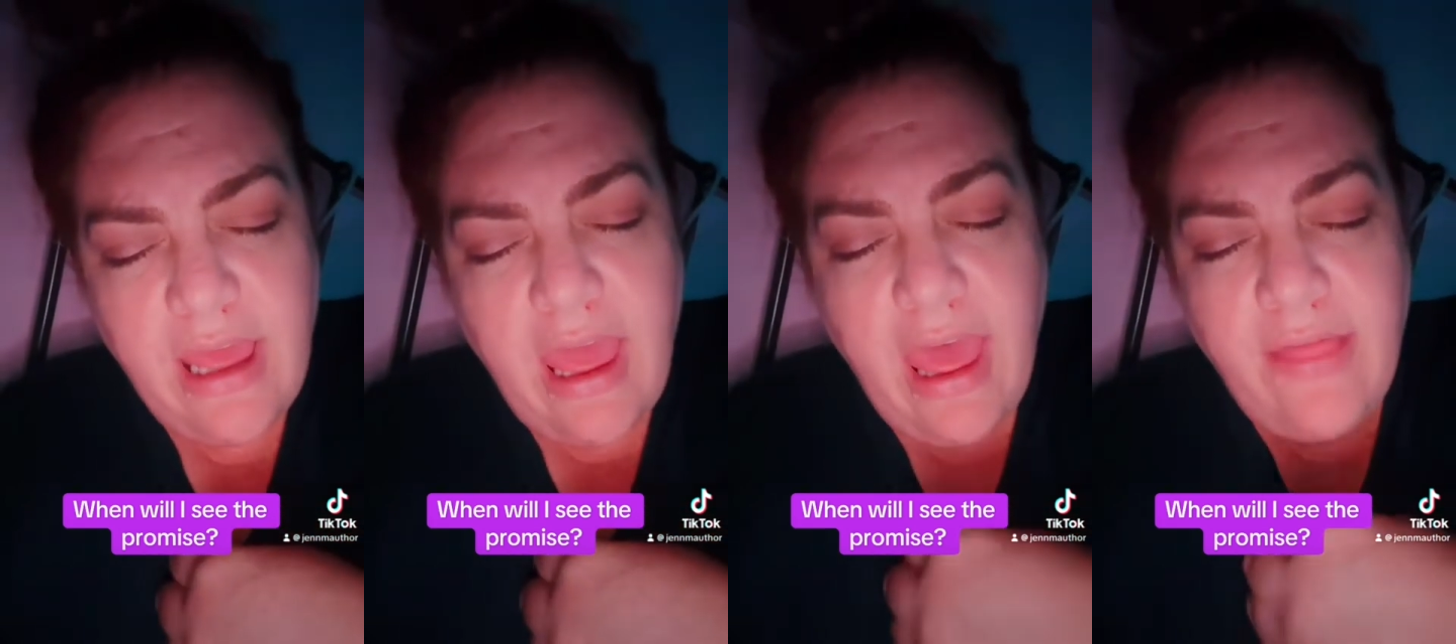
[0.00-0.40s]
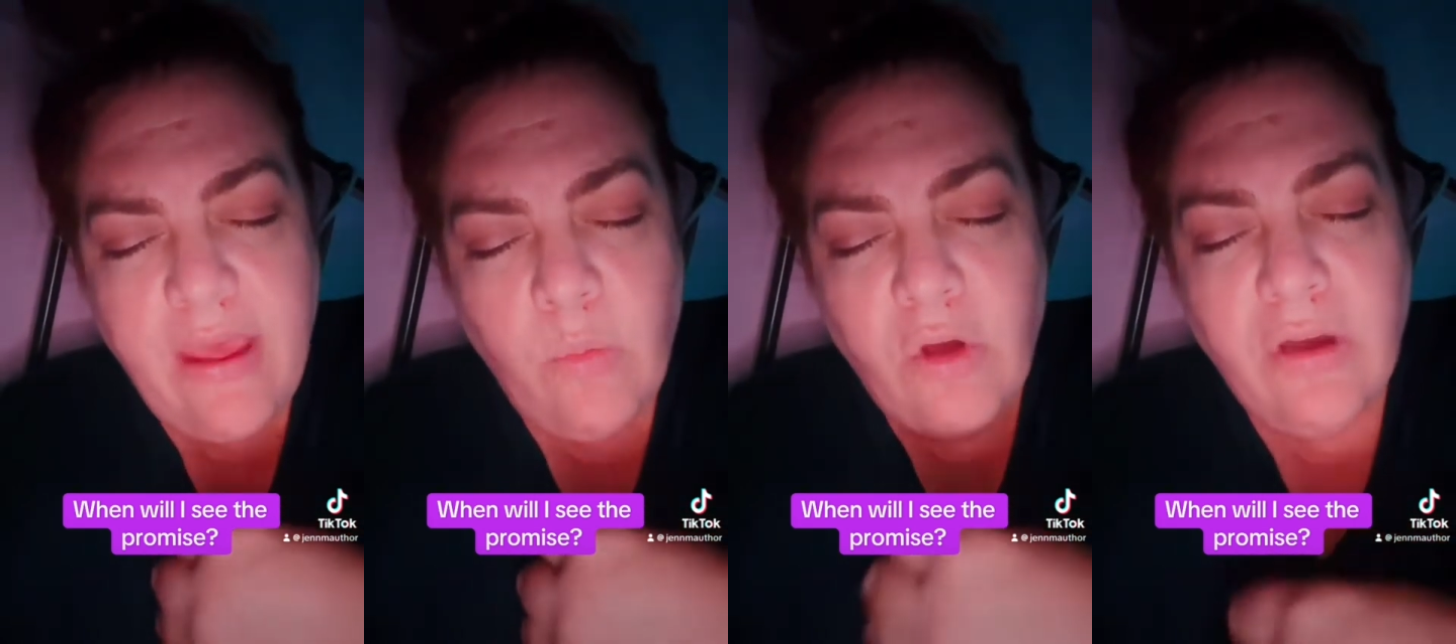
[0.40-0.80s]
and
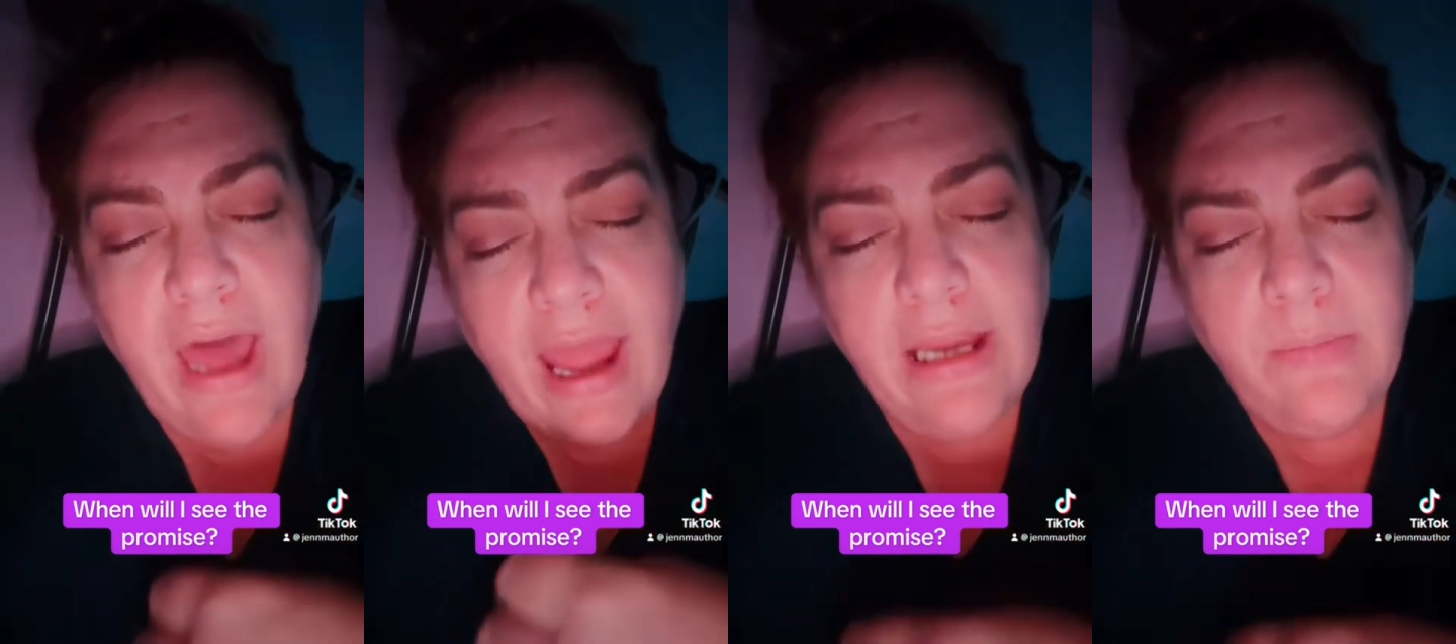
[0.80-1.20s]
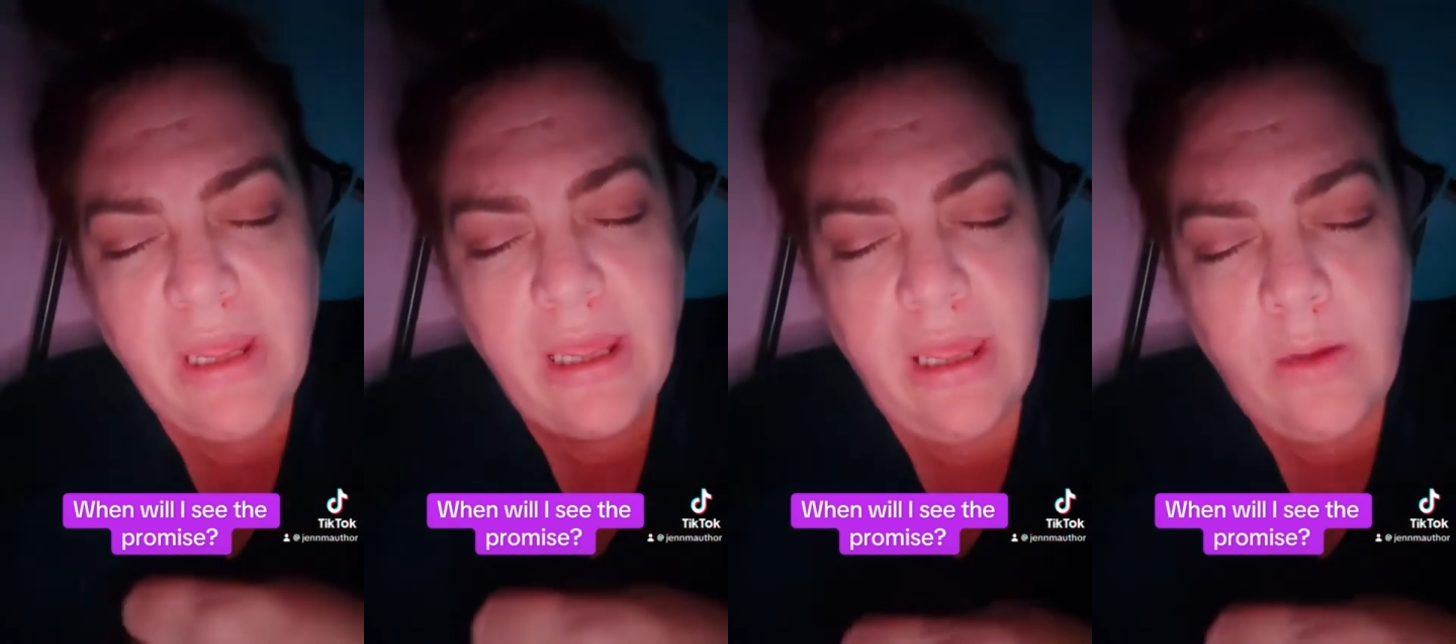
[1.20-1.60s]
that will guide
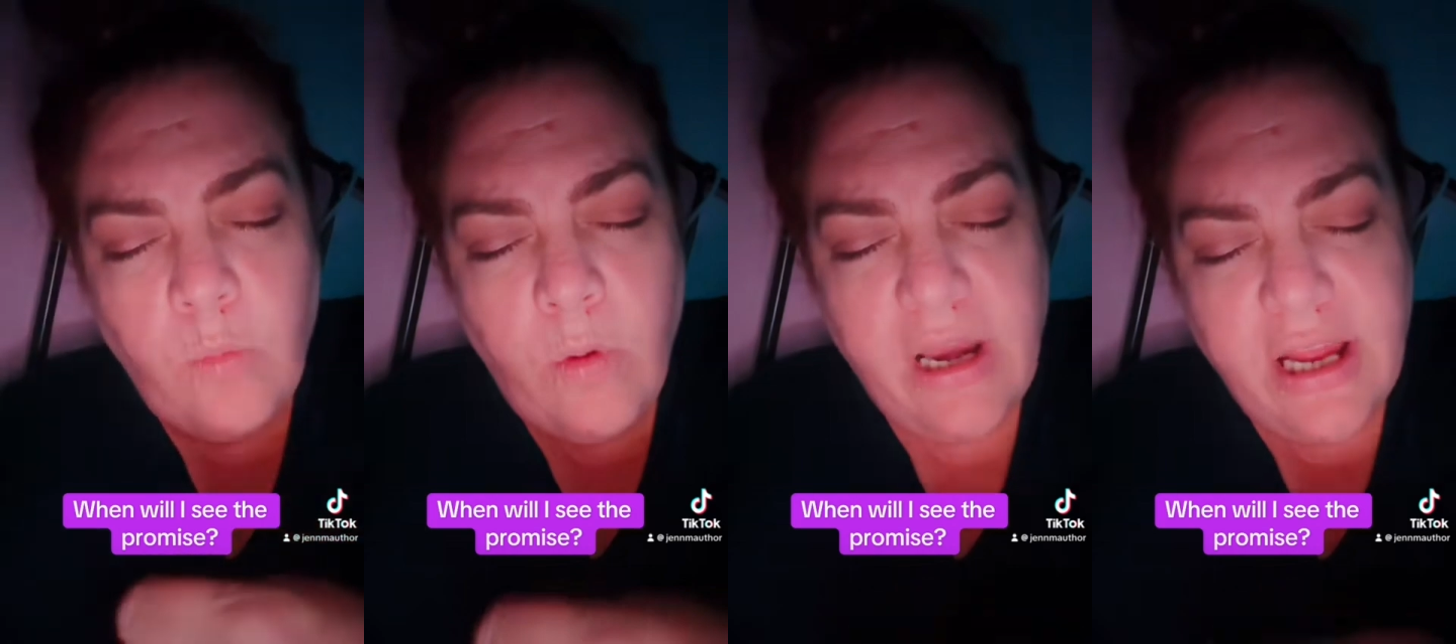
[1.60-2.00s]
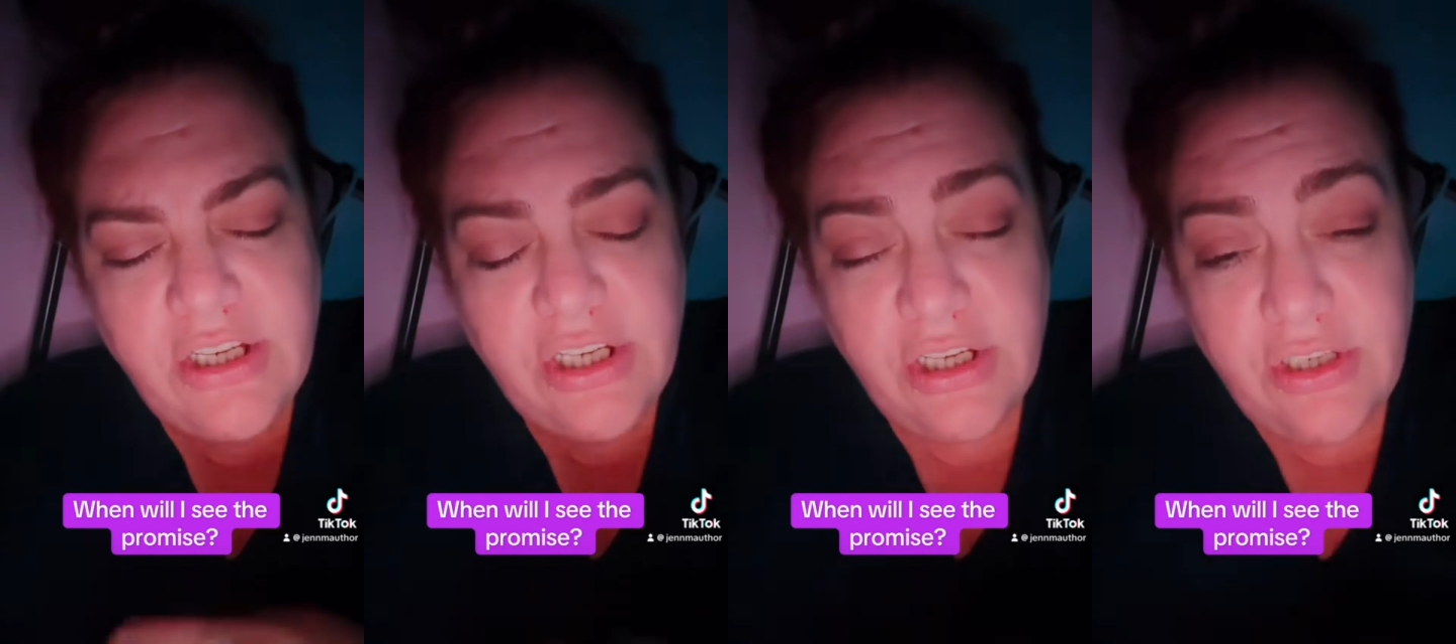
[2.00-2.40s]
me in what I
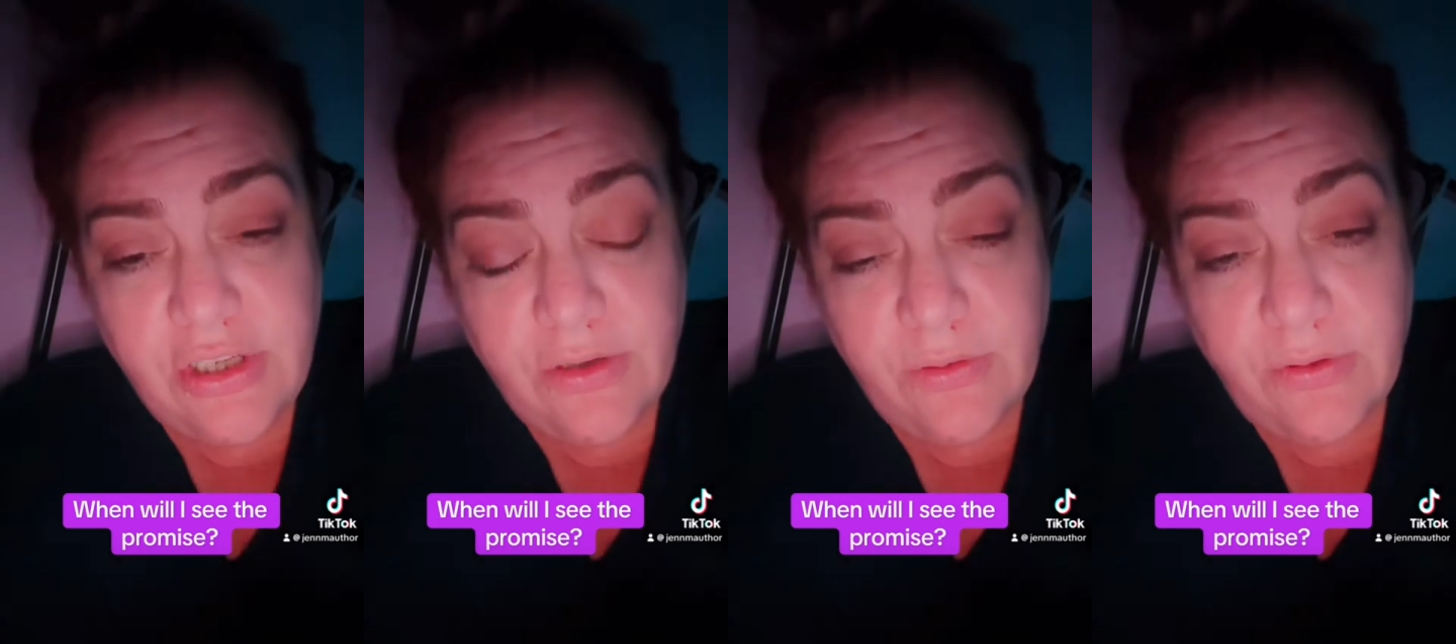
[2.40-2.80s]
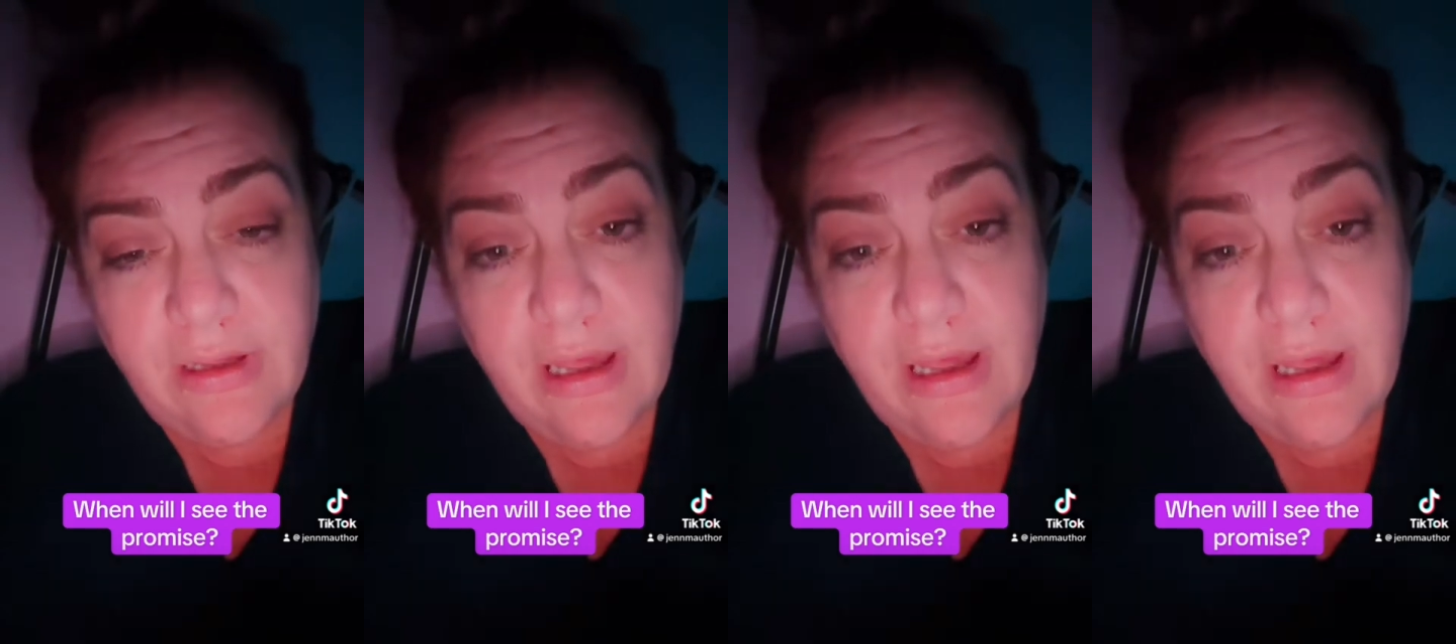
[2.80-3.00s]
should do.